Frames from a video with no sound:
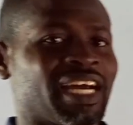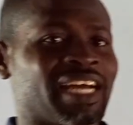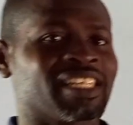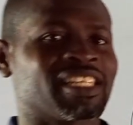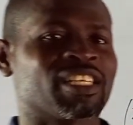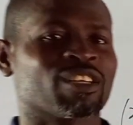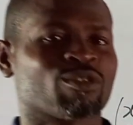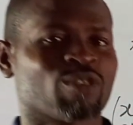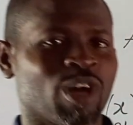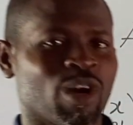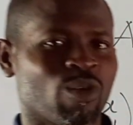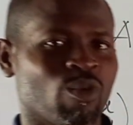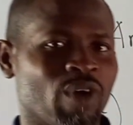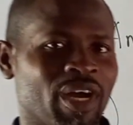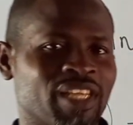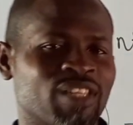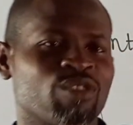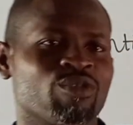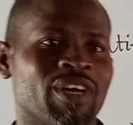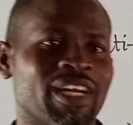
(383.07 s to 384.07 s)

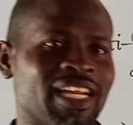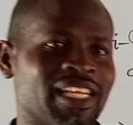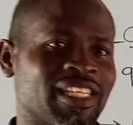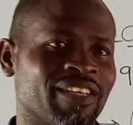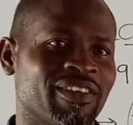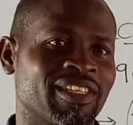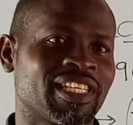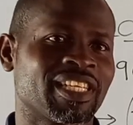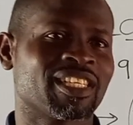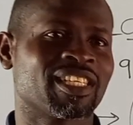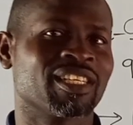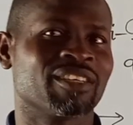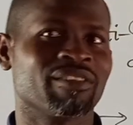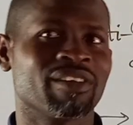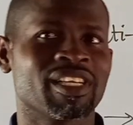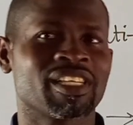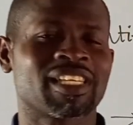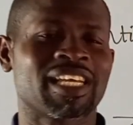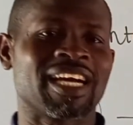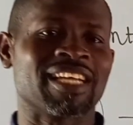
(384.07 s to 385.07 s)
anti-clockwise, 270
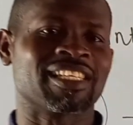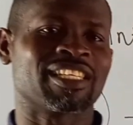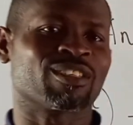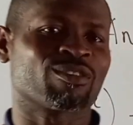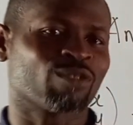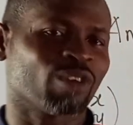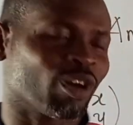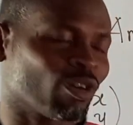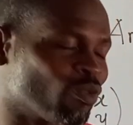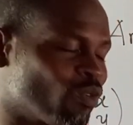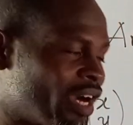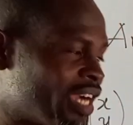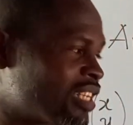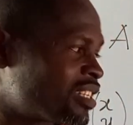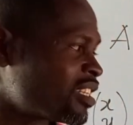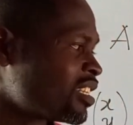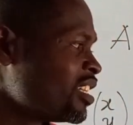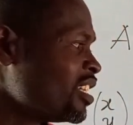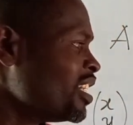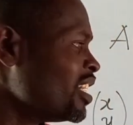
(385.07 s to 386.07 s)
degrees
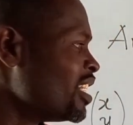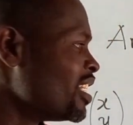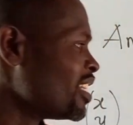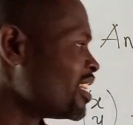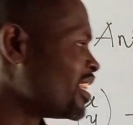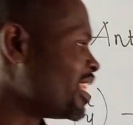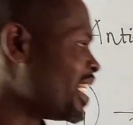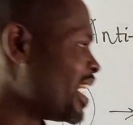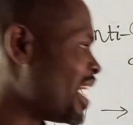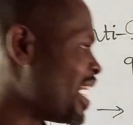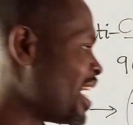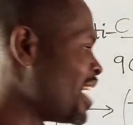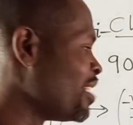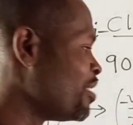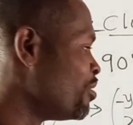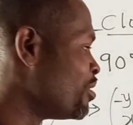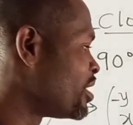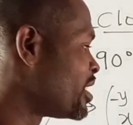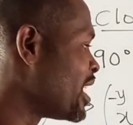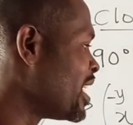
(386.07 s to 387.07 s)
anti-clockwise.
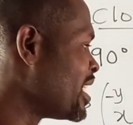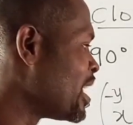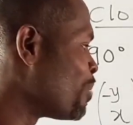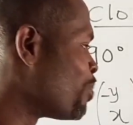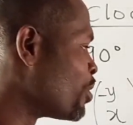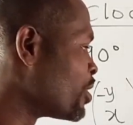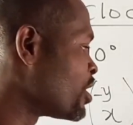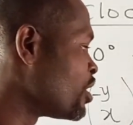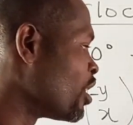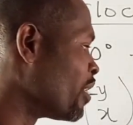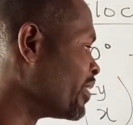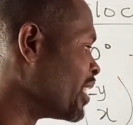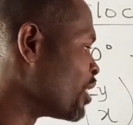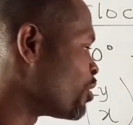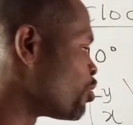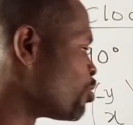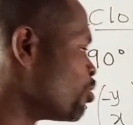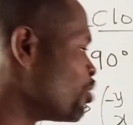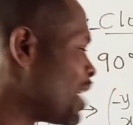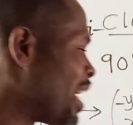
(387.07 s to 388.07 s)
Then you change the position of
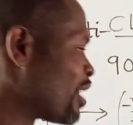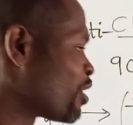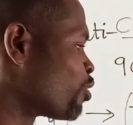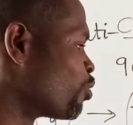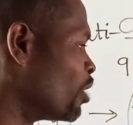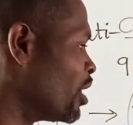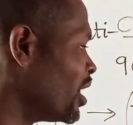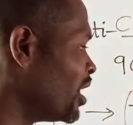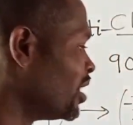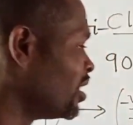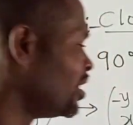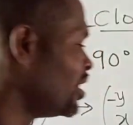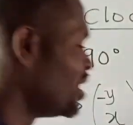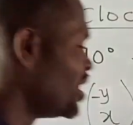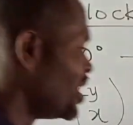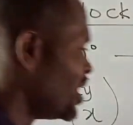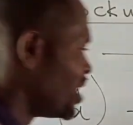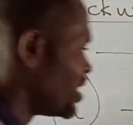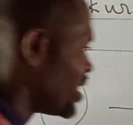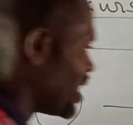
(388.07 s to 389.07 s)
the 2 as well.
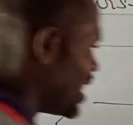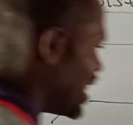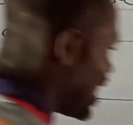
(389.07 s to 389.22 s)
Then